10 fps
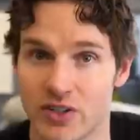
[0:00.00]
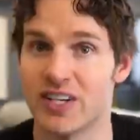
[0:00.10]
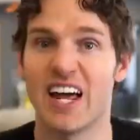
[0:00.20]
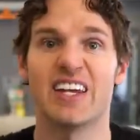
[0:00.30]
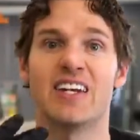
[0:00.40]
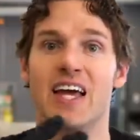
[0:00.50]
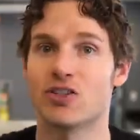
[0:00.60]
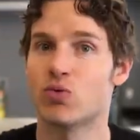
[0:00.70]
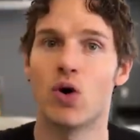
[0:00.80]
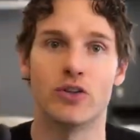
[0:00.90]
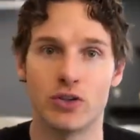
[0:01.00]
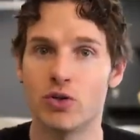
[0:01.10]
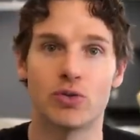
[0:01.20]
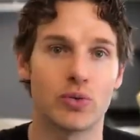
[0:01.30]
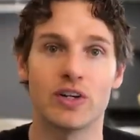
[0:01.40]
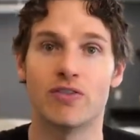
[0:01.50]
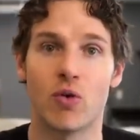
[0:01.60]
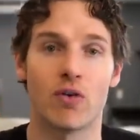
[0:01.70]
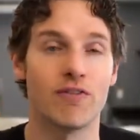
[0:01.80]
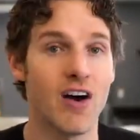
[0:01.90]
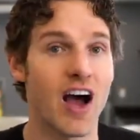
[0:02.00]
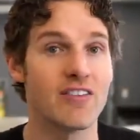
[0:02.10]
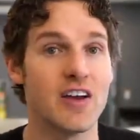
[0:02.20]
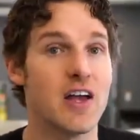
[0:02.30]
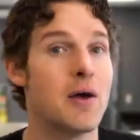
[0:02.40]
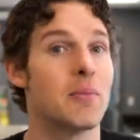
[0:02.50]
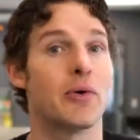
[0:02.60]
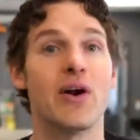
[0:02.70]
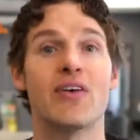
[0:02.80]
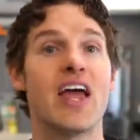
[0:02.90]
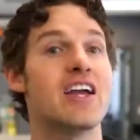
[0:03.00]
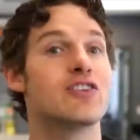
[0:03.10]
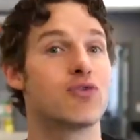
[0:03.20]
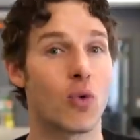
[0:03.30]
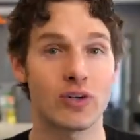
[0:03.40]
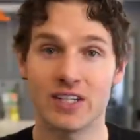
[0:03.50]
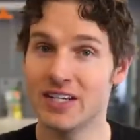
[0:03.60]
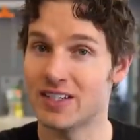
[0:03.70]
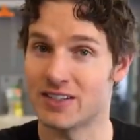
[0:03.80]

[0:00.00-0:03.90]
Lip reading: you had an S1, 2, 3, 4, and 5, but around age 14 to